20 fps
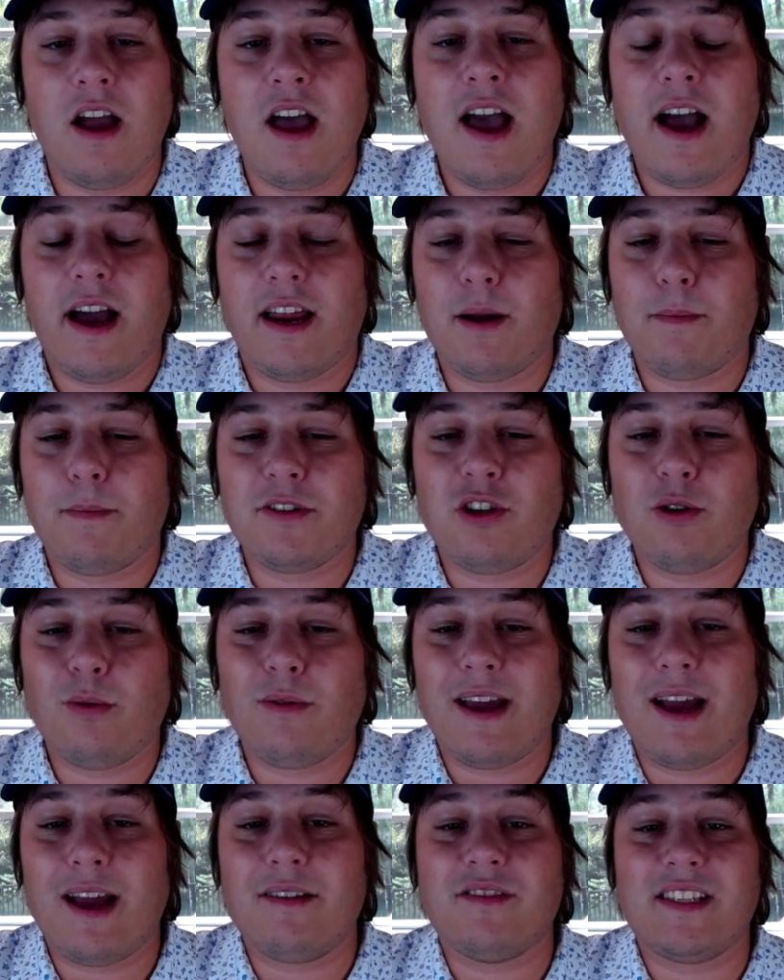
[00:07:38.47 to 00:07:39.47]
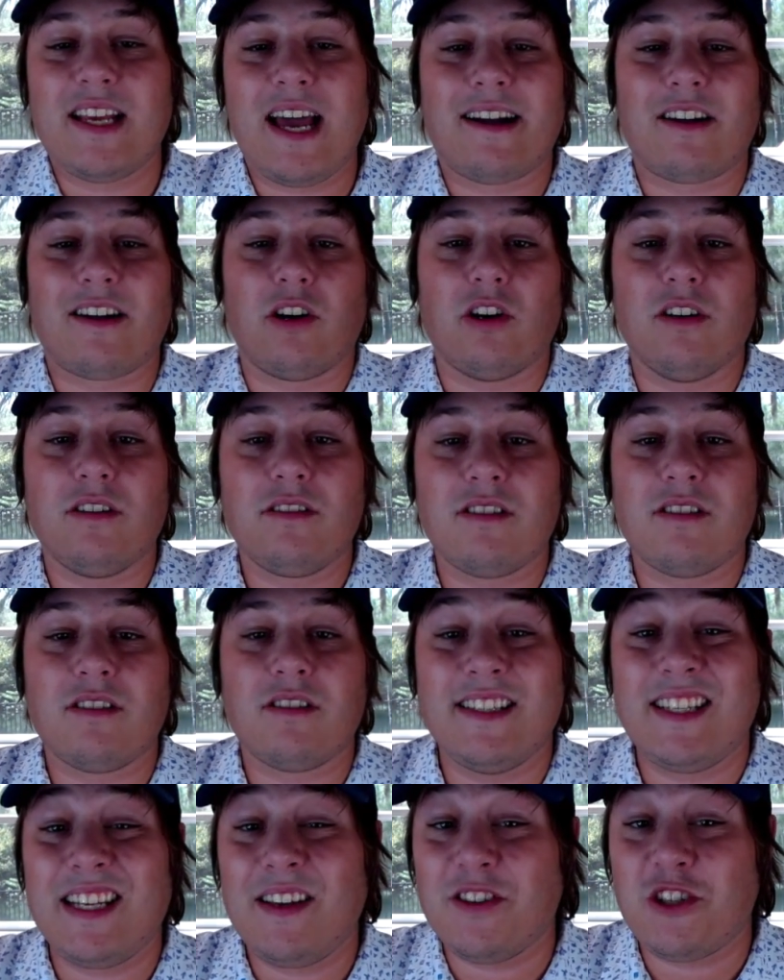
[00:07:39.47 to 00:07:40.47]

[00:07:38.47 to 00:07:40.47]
At number two, we have Zach Ertz. He's even